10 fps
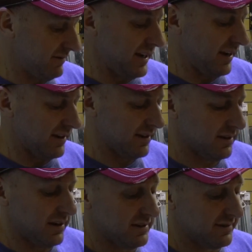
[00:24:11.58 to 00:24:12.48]
saying, it's
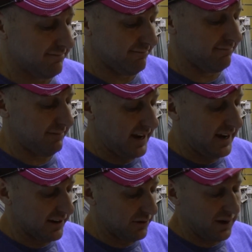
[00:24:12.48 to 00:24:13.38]
like just
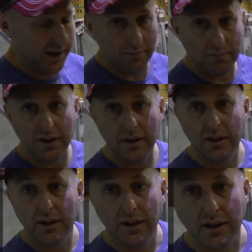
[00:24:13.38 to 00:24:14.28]
harder to aim.
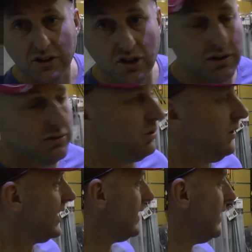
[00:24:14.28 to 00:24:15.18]
I shot all
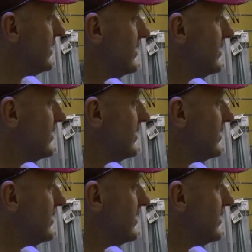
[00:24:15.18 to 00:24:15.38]
morning. I